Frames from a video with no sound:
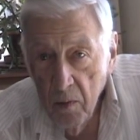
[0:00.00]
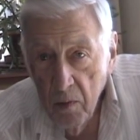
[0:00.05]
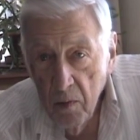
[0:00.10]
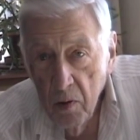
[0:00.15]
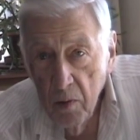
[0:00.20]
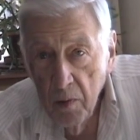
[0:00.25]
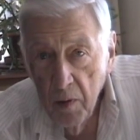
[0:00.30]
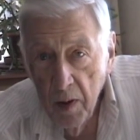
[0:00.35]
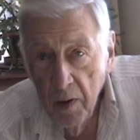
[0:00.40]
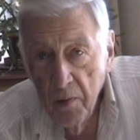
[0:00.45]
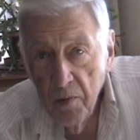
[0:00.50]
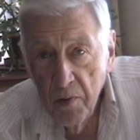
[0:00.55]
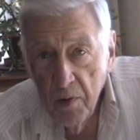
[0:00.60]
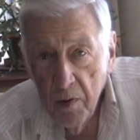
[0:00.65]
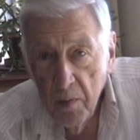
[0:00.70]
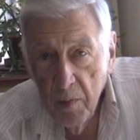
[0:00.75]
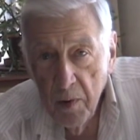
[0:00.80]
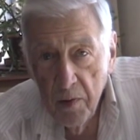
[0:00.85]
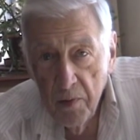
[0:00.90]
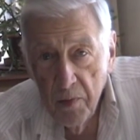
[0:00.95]
two
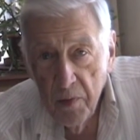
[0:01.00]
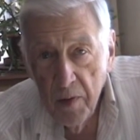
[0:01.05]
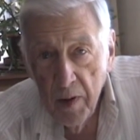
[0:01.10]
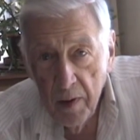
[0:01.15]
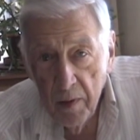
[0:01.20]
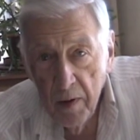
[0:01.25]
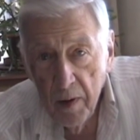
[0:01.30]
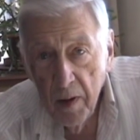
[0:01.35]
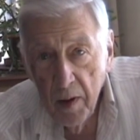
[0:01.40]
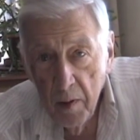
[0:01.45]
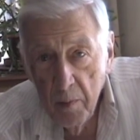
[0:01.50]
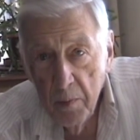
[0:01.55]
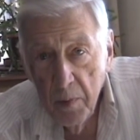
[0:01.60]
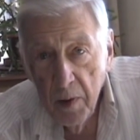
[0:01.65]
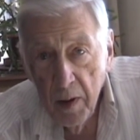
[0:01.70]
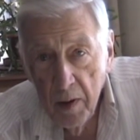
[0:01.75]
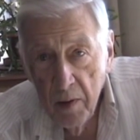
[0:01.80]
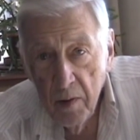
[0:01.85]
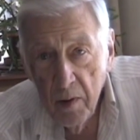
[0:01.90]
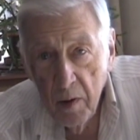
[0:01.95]
instruments that can't
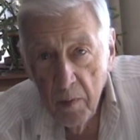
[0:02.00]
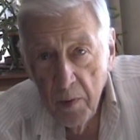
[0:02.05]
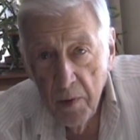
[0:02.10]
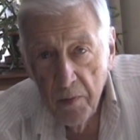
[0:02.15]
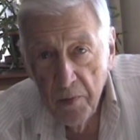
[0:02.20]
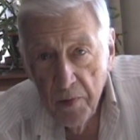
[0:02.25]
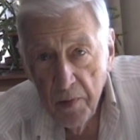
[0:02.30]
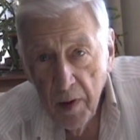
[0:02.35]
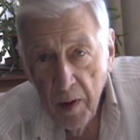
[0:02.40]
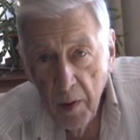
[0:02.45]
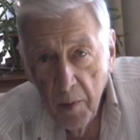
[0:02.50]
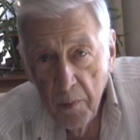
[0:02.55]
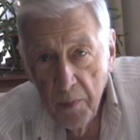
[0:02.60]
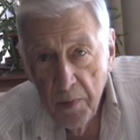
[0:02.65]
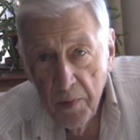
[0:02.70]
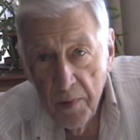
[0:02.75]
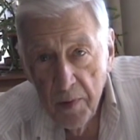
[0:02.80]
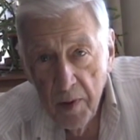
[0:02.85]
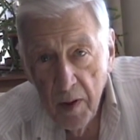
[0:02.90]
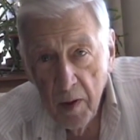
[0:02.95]
play double
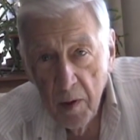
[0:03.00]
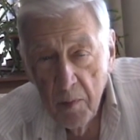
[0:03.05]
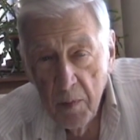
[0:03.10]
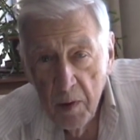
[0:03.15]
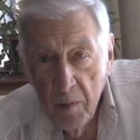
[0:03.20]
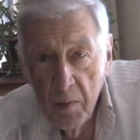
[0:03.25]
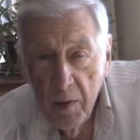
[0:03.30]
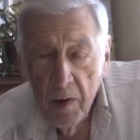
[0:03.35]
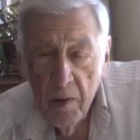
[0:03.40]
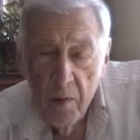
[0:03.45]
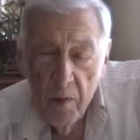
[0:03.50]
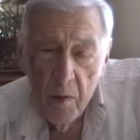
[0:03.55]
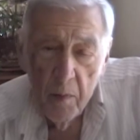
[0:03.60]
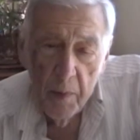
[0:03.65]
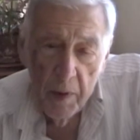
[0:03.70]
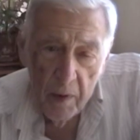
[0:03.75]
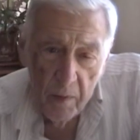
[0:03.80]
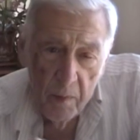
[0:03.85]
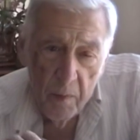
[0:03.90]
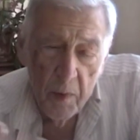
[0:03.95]
stops. I mean, we know
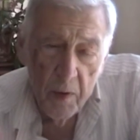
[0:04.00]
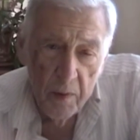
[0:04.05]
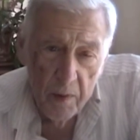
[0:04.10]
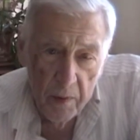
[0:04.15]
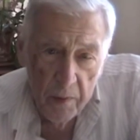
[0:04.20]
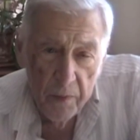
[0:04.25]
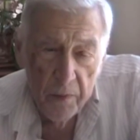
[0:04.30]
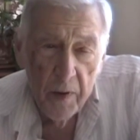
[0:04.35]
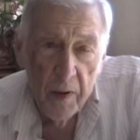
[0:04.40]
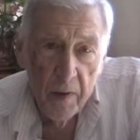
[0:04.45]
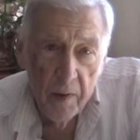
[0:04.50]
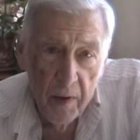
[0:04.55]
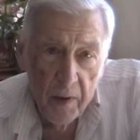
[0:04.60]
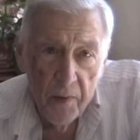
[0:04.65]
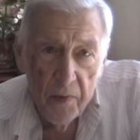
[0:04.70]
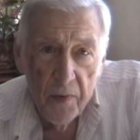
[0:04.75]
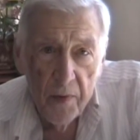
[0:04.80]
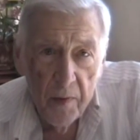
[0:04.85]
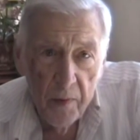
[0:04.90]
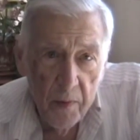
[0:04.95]
about
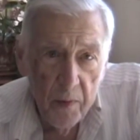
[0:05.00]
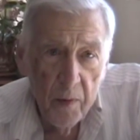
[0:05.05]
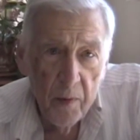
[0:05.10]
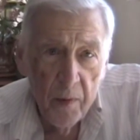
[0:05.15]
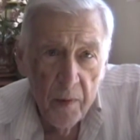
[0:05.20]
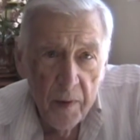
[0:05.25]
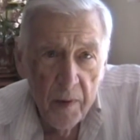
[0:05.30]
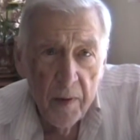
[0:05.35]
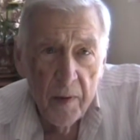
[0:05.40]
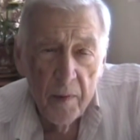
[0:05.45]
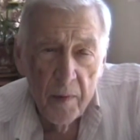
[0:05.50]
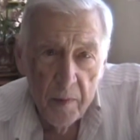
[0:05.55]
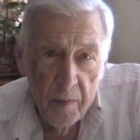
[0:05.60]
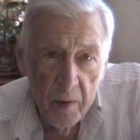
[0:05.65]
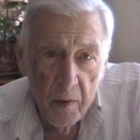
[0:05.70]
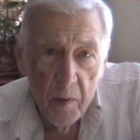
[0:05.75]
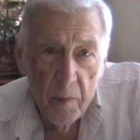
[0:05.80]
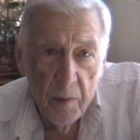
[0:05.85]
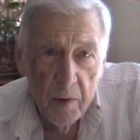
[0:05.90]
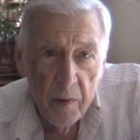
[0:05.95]
multiphonics on the horn and
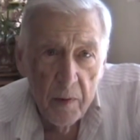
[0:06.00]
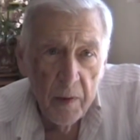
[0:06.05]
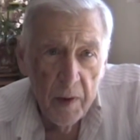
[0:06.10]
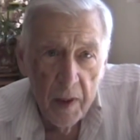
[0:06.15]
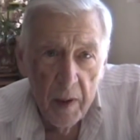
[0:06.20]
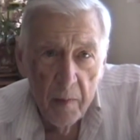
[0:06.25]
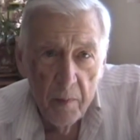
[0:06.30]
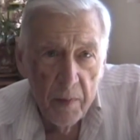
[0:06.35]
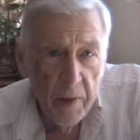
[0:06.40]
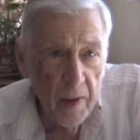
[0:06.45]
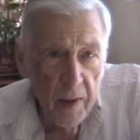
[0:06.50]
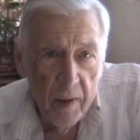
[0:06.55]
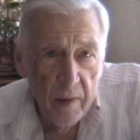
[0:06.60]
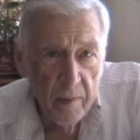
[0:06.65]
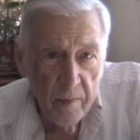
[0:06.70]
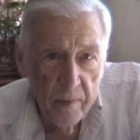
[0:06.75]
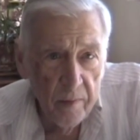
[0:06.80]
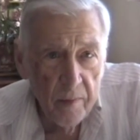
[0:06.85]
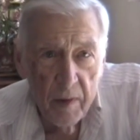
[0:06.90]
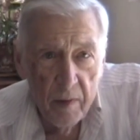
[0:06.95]
the oboe, okay, but
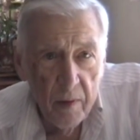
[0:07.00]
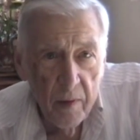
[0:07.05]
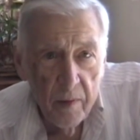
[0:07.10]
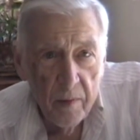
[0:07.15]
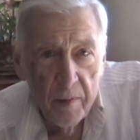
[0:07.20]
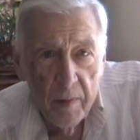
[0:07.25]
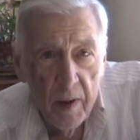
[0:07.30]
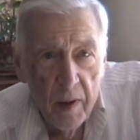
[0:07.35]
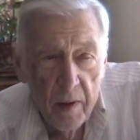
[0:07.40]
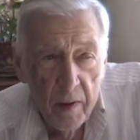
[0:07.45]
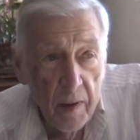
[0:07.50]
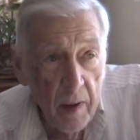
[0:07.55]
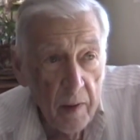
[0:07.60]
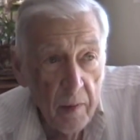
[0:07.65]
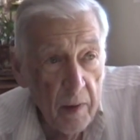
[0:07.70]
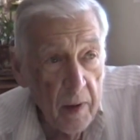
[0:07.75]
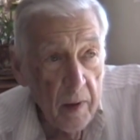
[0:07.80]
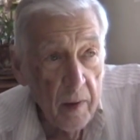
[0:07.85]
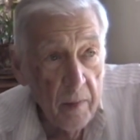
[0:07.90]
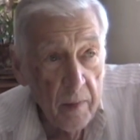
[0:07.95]

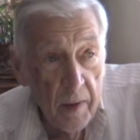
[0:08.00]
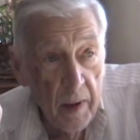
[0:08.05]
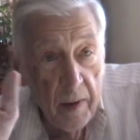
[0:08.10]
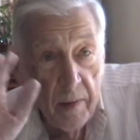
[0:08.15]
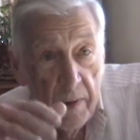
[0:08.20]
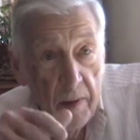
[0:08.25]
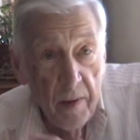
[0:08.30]
That